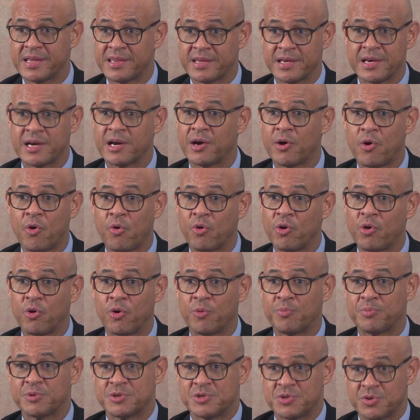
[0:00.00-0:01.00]
think are all
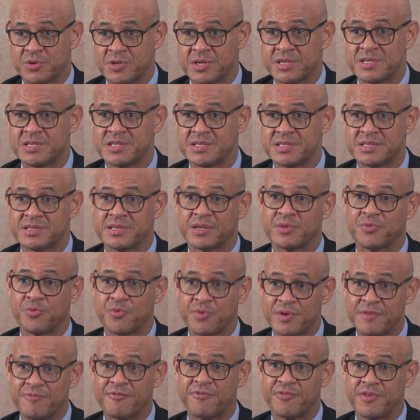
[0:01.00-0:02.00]
opportunities that
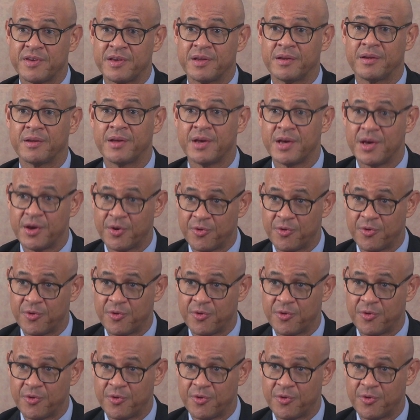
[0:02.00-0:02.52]
we feel